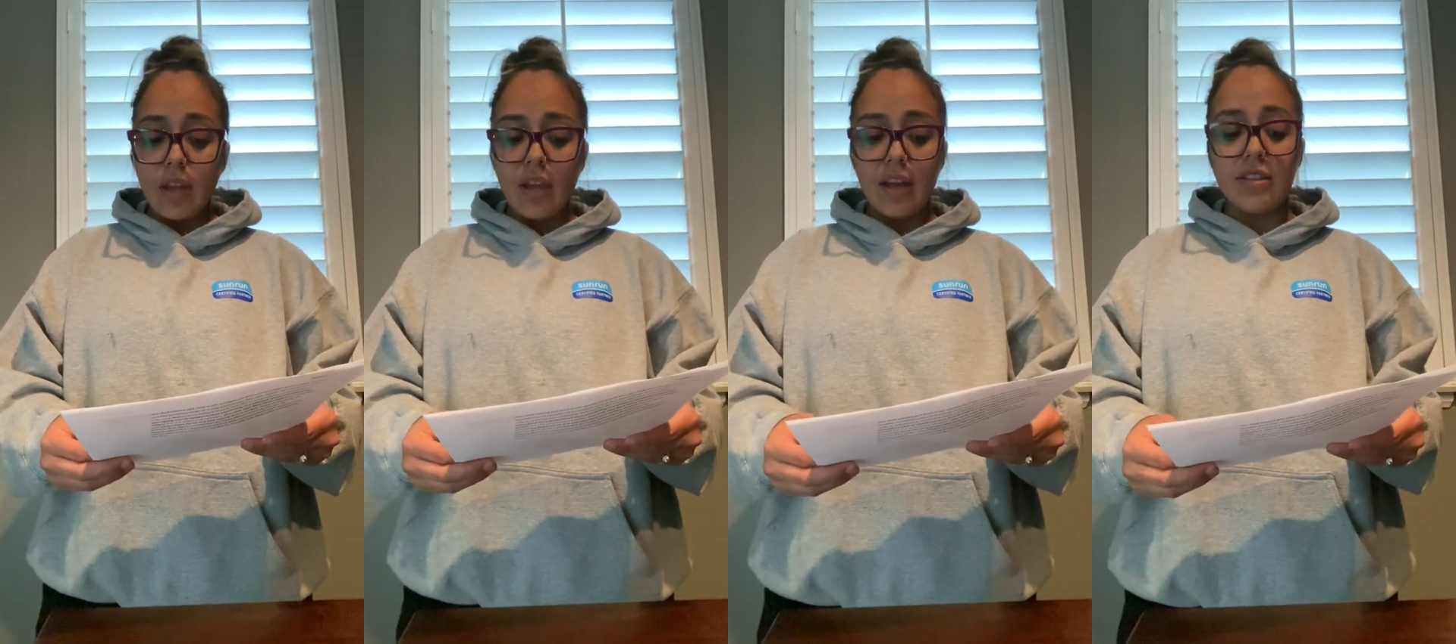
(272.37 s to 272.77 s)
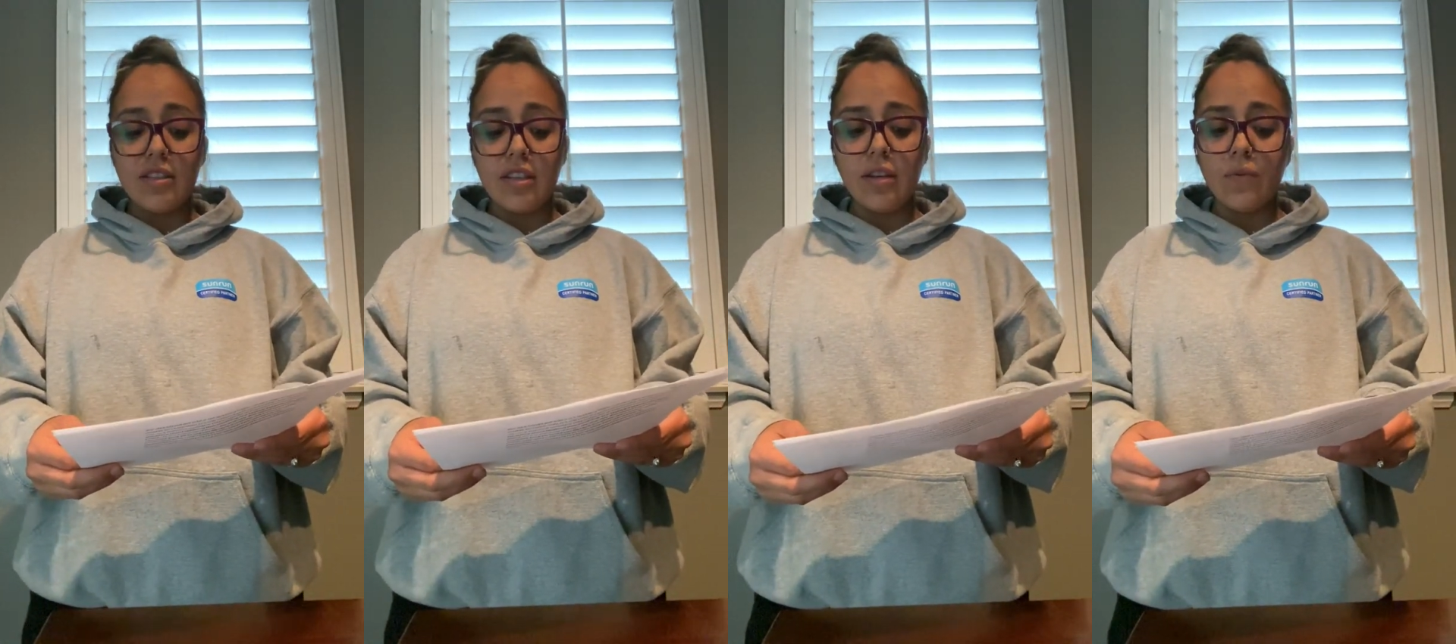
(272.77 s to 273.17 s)
And
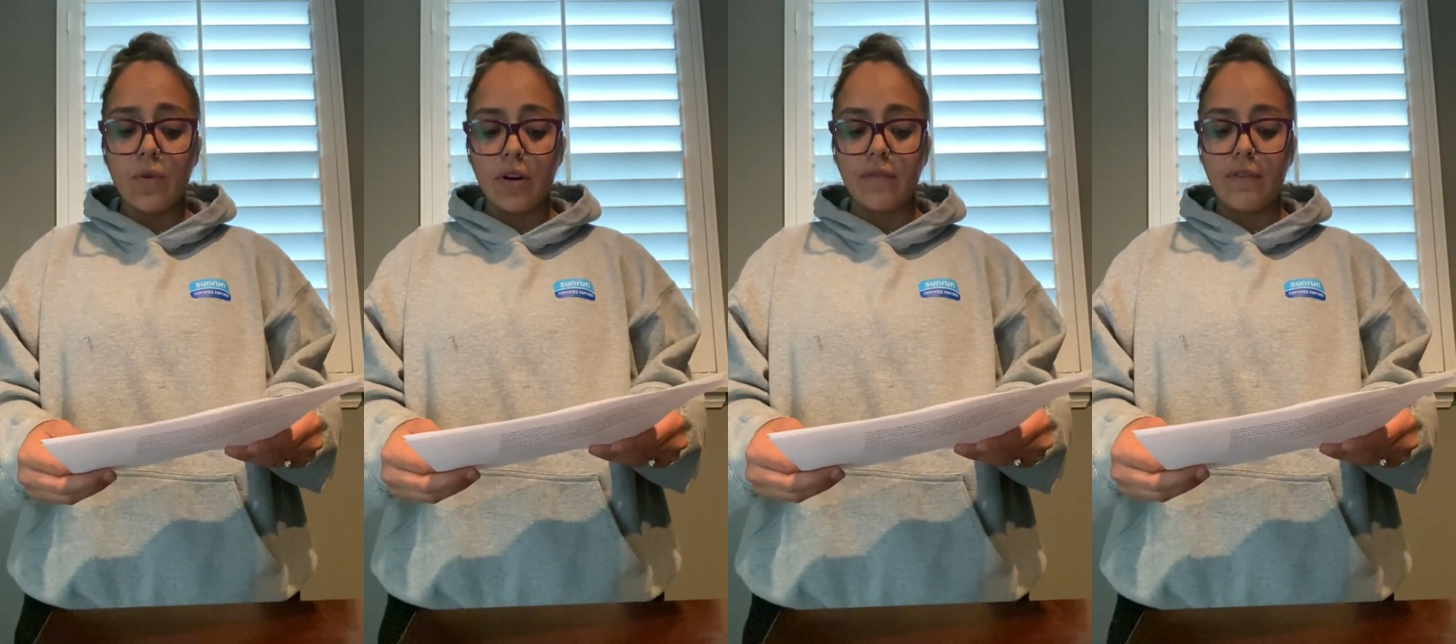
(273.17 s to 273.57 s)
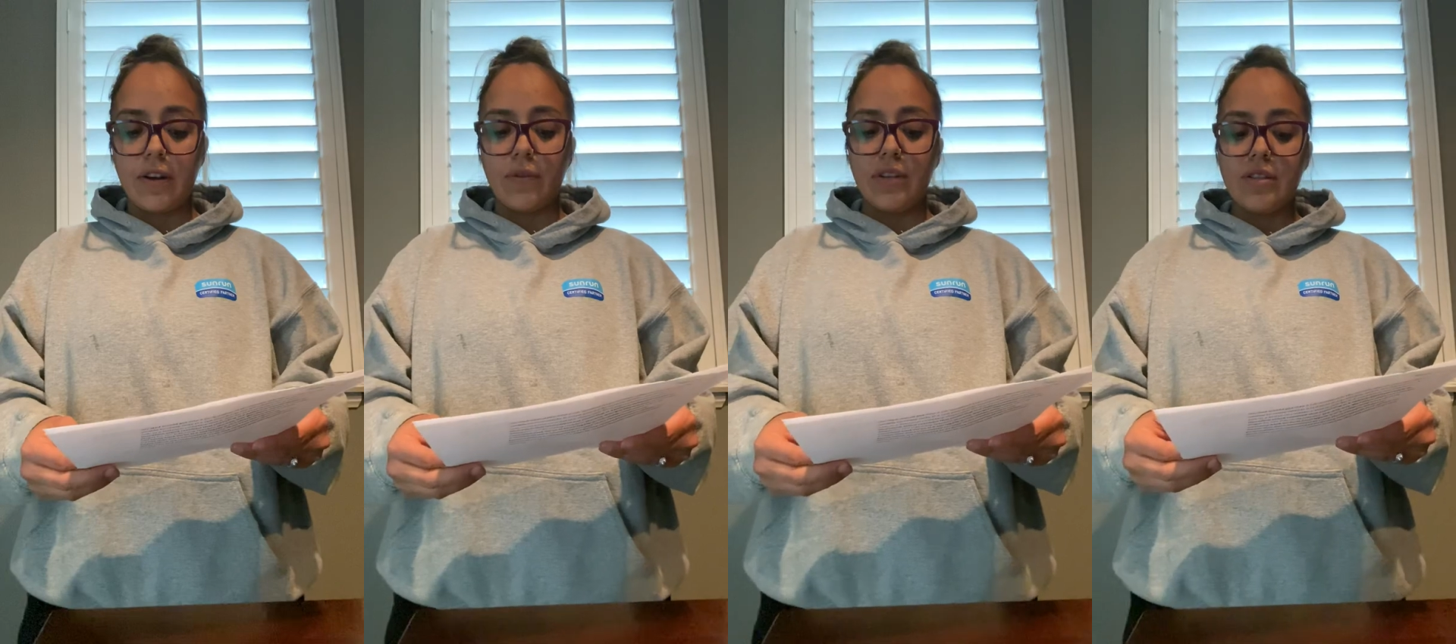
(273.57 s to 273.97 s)
C, war
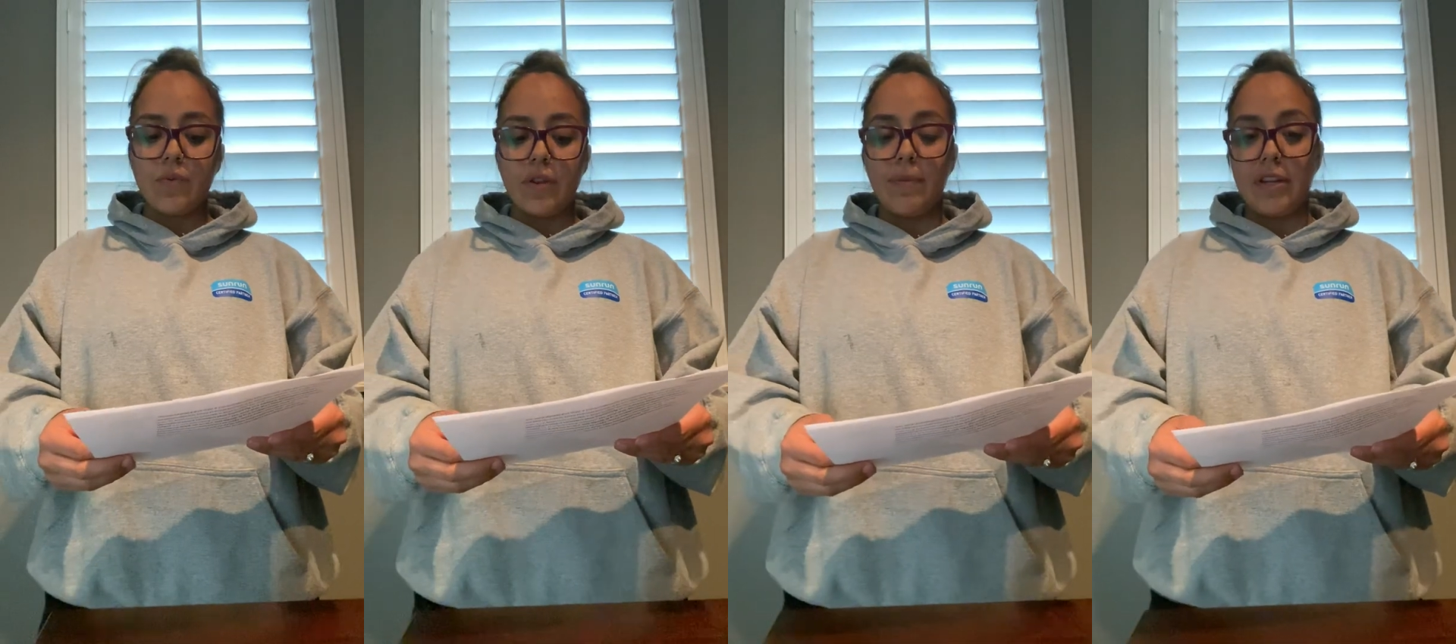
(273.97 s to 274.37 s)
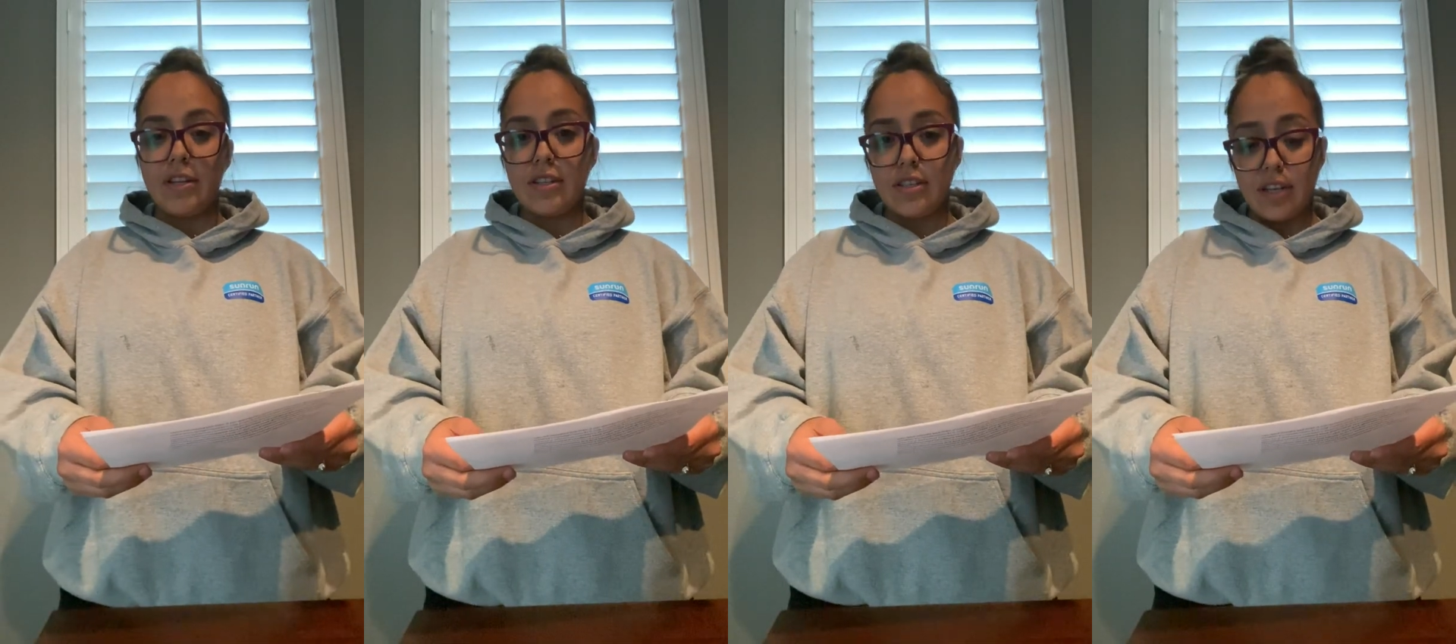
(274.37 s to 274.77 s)
veterans with
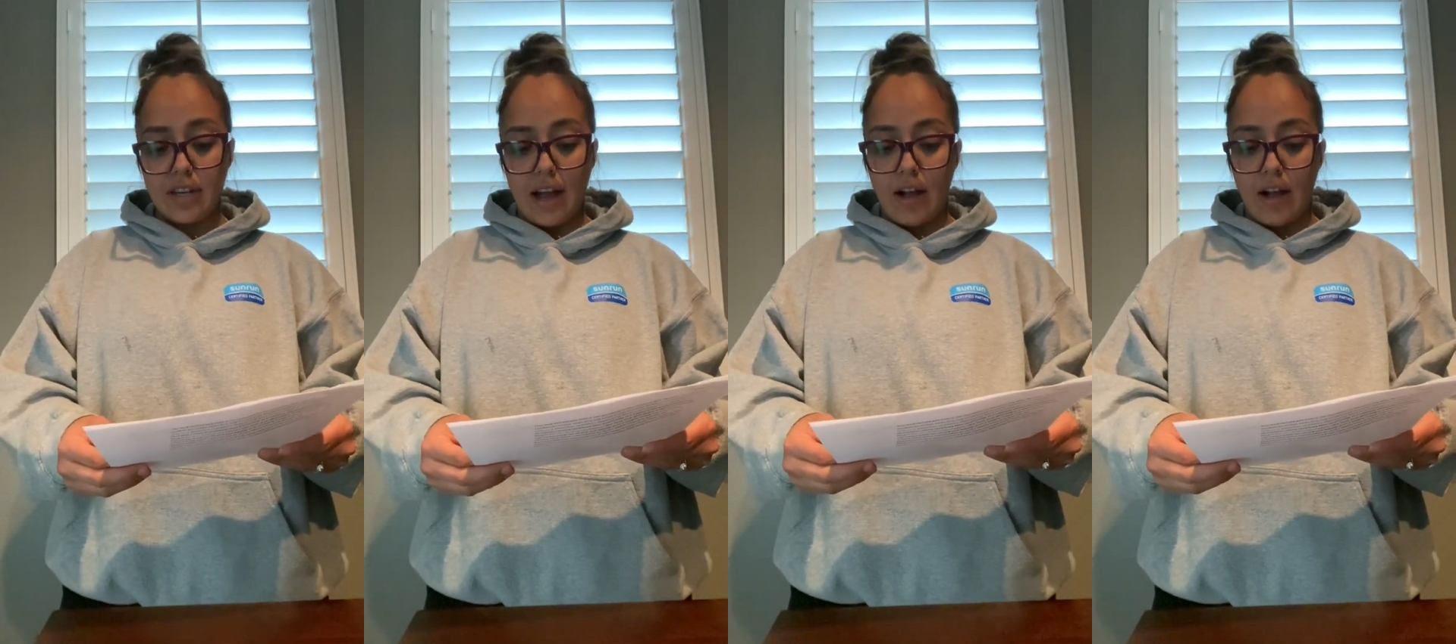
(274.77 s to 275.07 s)
PTSD and